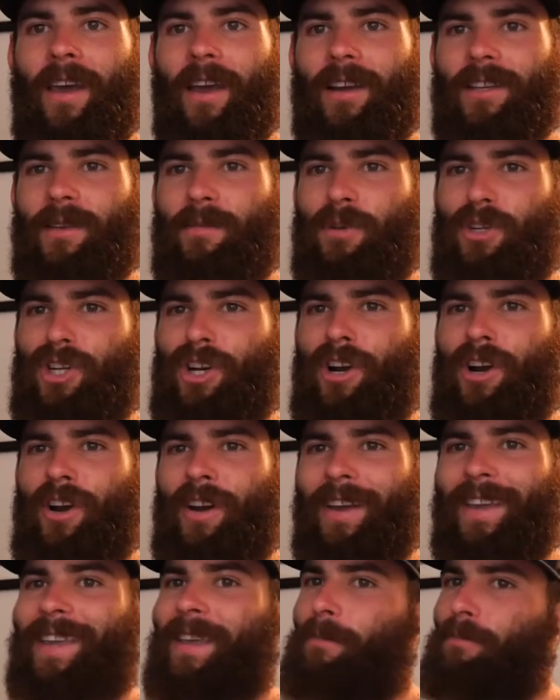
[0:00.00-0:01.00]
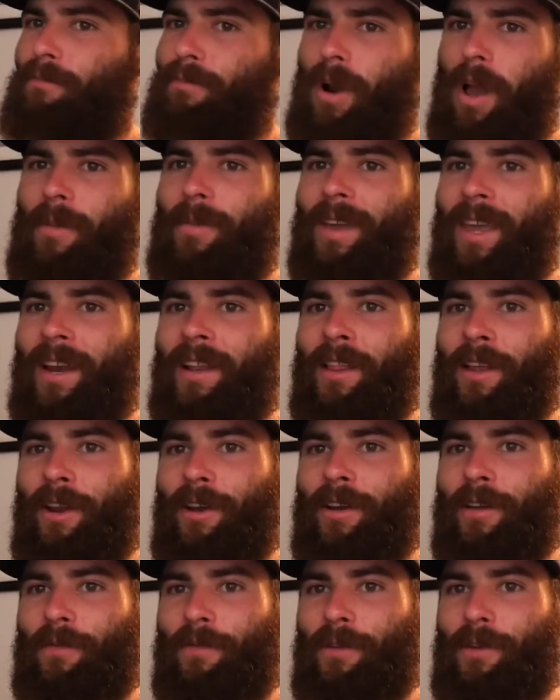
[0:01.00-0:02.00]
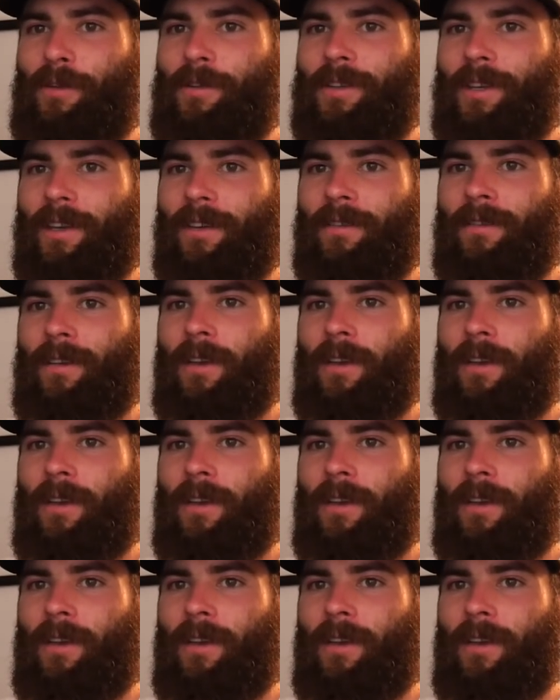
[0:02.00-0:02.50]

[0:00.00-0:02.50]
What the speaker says: because I'm sure it can probably get a little confusing.